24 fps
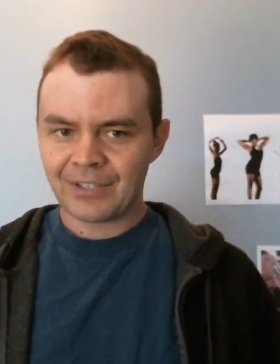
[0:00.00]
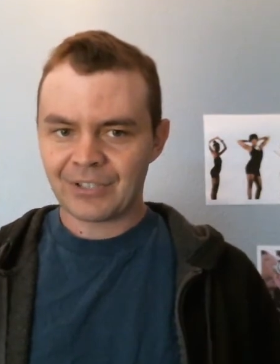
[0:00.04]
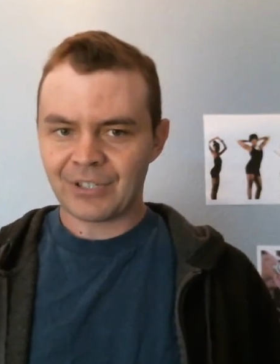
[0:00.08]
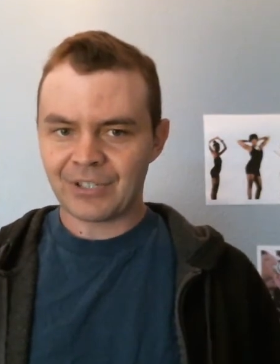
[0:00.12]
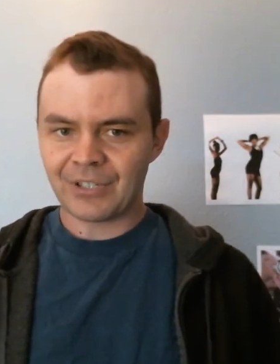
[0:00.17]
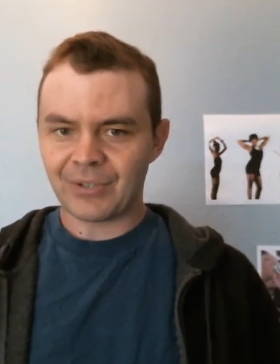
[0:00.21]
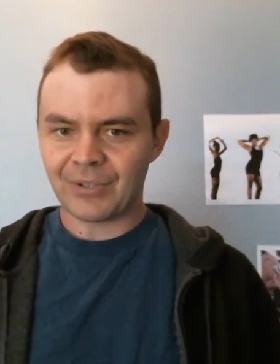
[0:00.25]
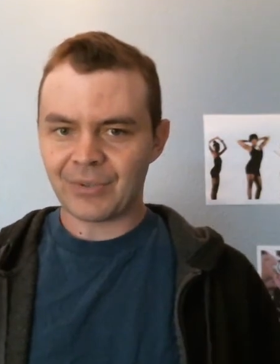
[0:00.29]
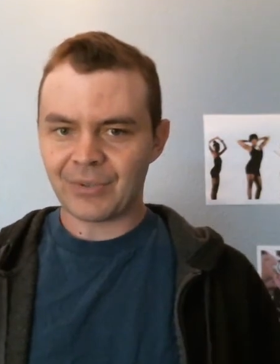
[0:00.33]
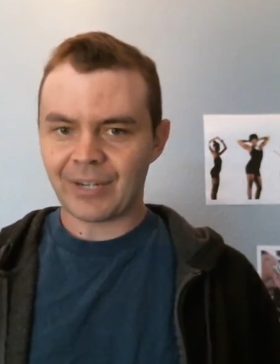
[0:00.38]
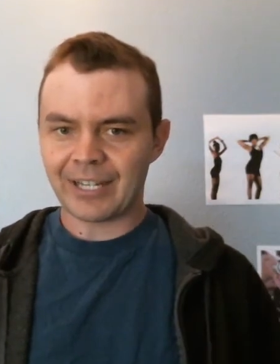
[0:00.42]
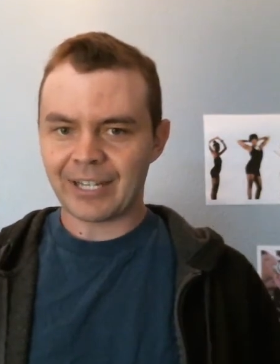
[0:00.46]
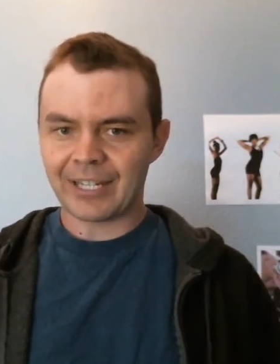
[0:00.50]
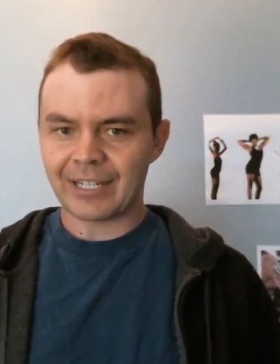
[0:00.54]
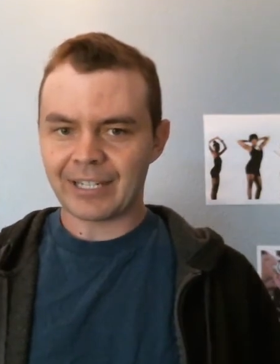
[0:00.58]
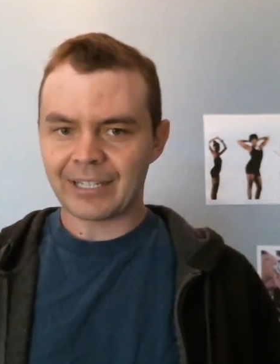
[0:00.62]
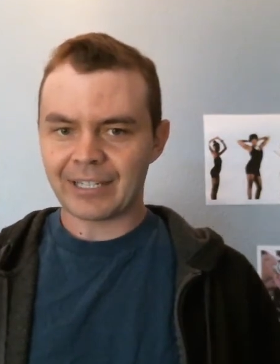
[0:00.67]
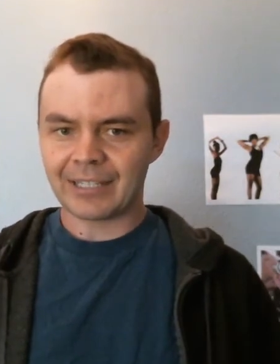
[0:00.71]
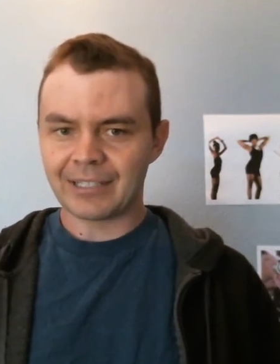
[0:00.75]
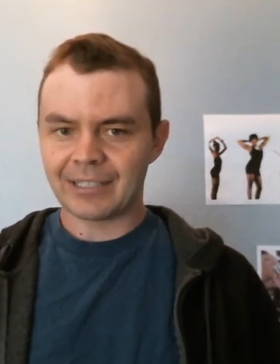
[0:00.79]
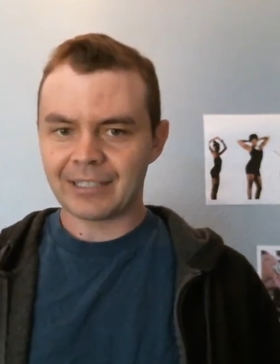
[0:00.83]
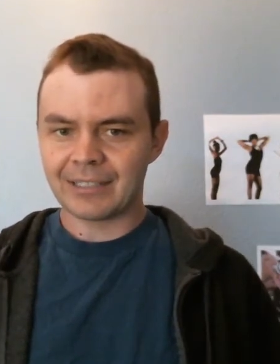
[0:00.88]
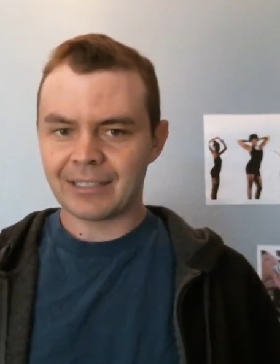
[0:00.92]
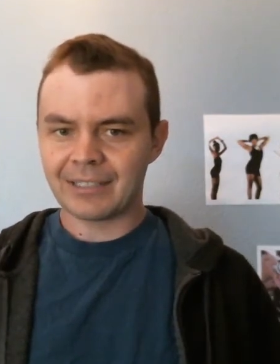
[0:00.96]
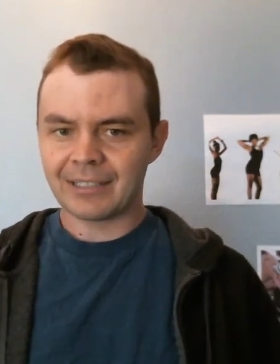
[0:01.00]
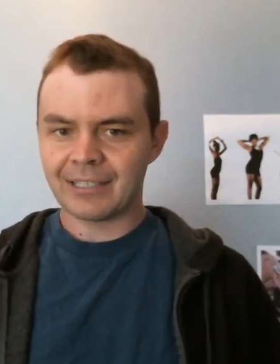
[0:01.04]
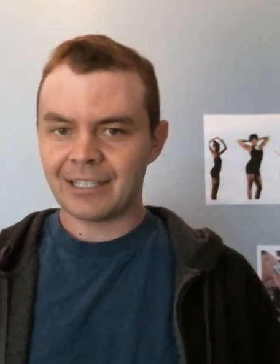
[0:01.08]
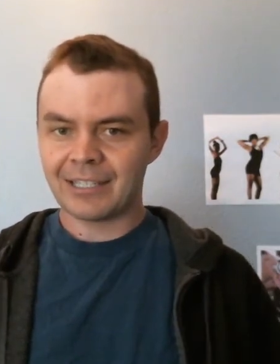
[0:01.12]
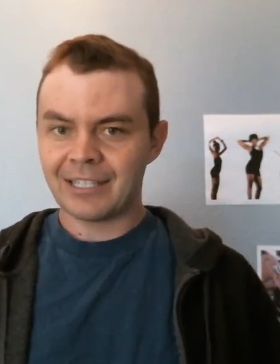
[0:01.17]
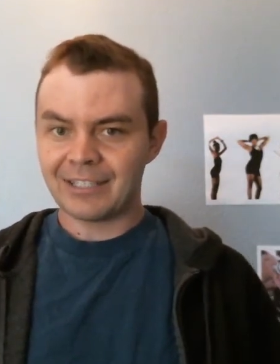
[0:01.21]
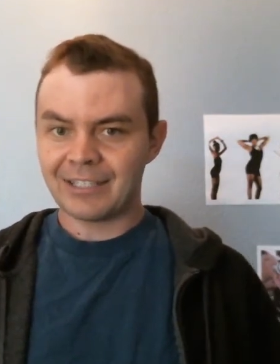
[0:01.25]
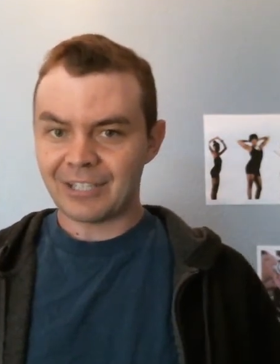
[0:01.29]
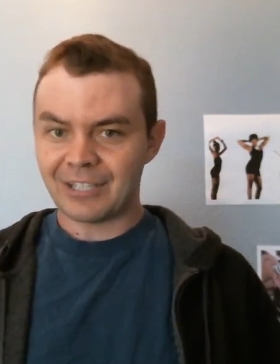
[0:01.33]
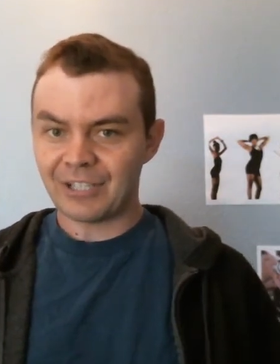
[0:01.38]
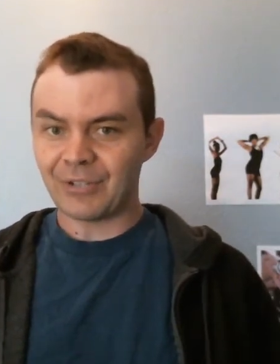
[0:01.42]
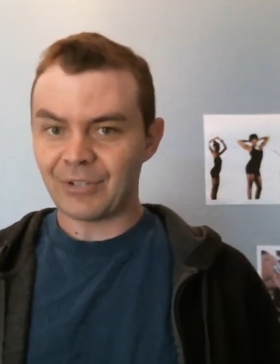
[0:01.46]
to
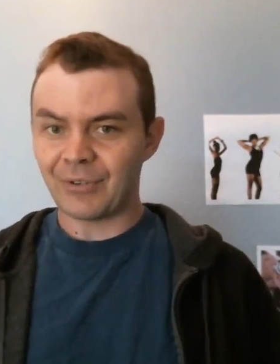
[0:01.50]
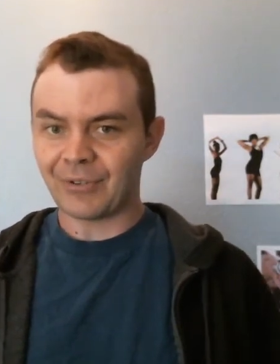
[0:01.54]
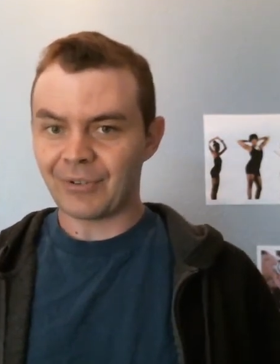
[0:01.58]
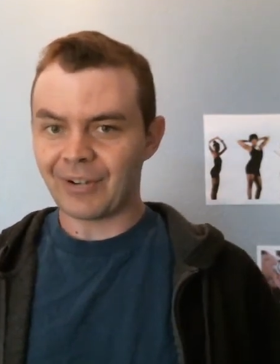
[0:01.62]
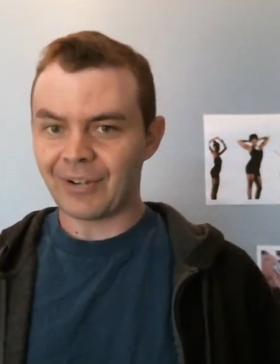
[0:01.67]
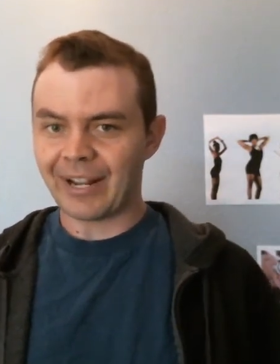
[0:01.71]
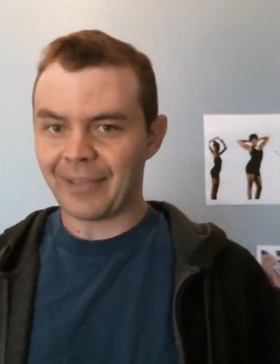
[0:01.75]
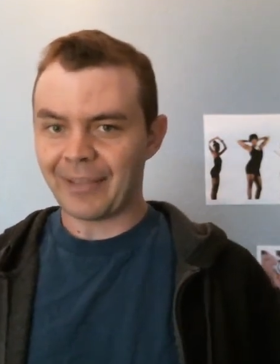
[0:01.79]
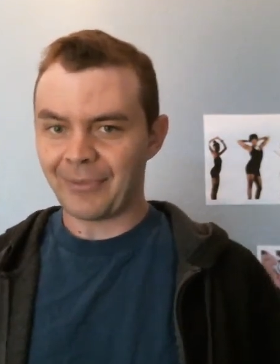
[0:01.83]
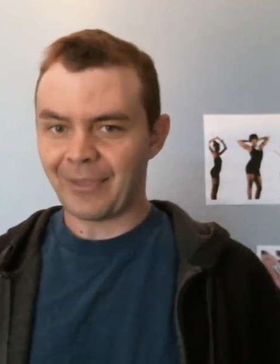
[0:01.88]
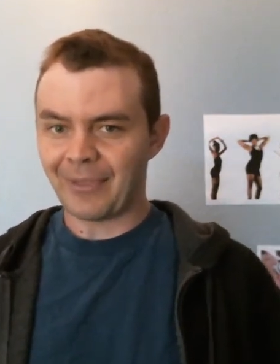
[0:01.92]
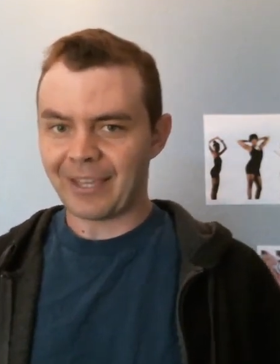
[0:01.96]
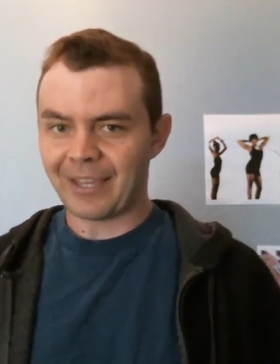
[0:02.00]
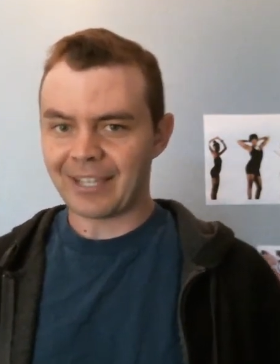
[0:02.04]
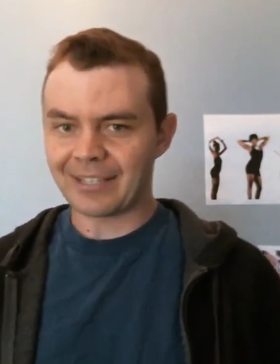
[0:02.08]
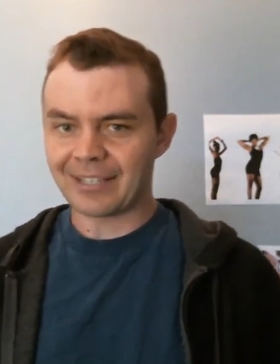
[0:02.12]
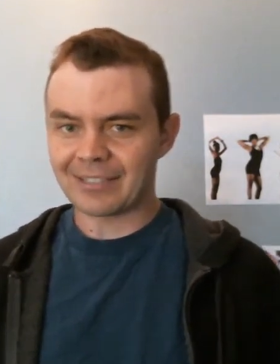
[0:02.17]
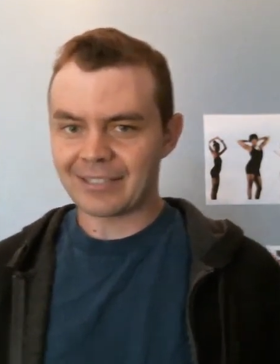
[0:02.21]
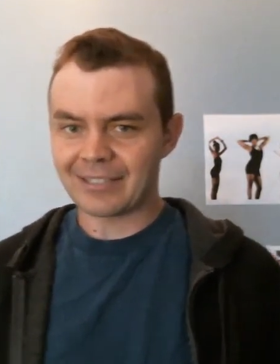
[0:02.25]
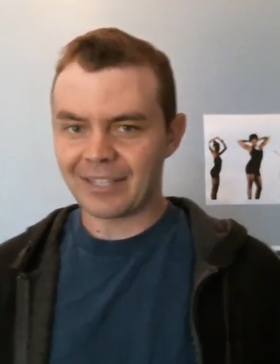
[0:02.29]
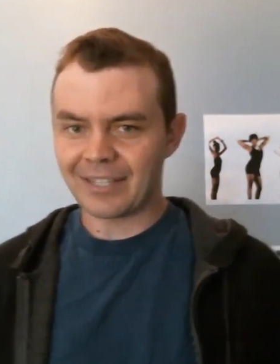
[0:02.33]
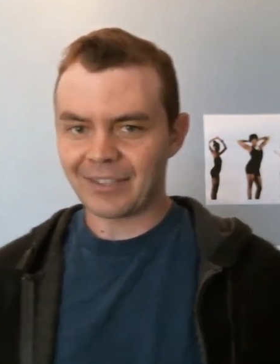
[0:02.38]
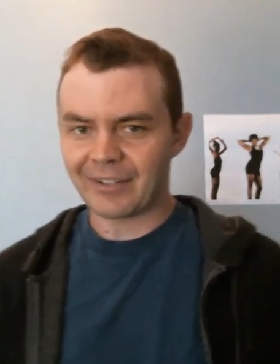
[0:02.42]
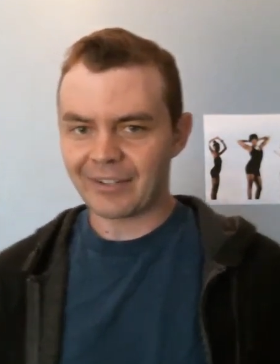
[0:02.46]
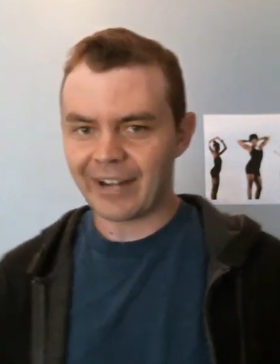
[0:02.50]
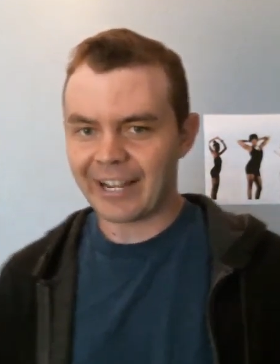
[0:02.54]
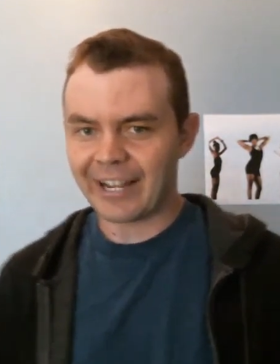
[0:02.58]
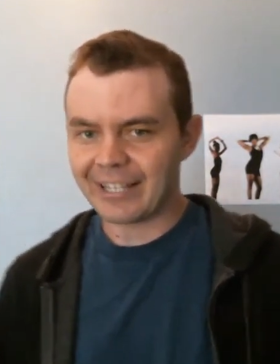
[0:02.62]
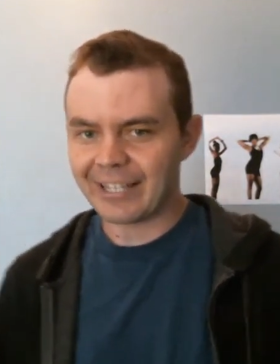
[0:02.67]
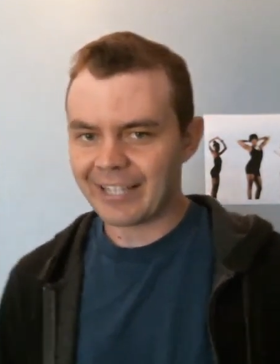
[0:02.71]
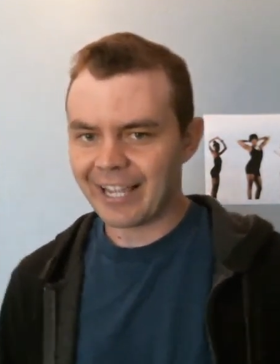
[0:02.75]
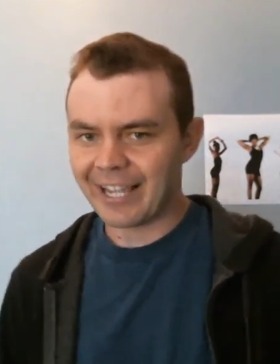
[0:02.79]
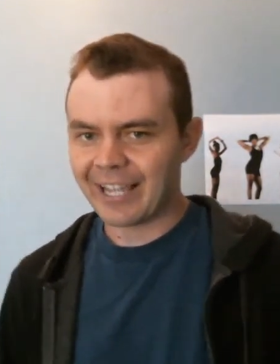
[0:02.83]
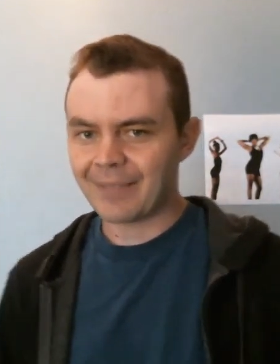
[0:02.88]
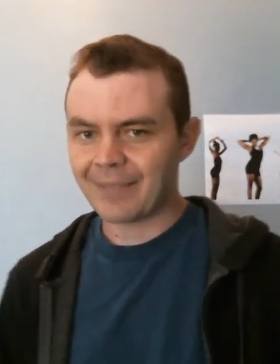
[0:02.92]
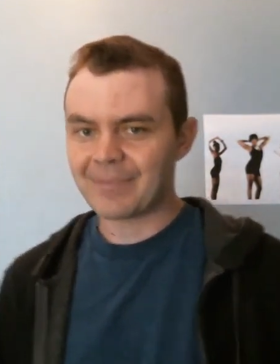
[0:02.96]
do the right things at the
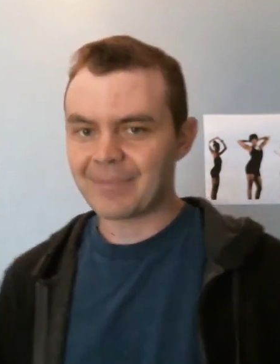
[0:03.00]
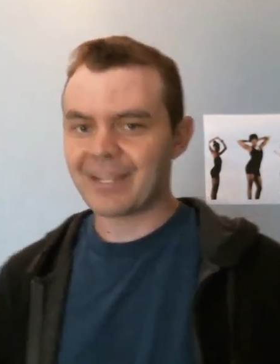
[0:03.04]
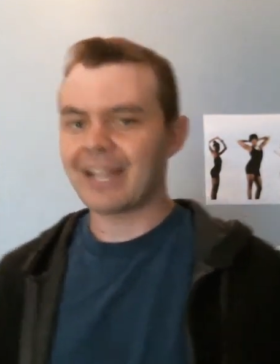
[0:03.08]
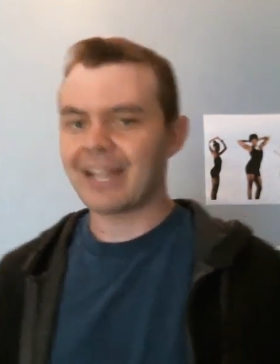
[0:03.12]
right times.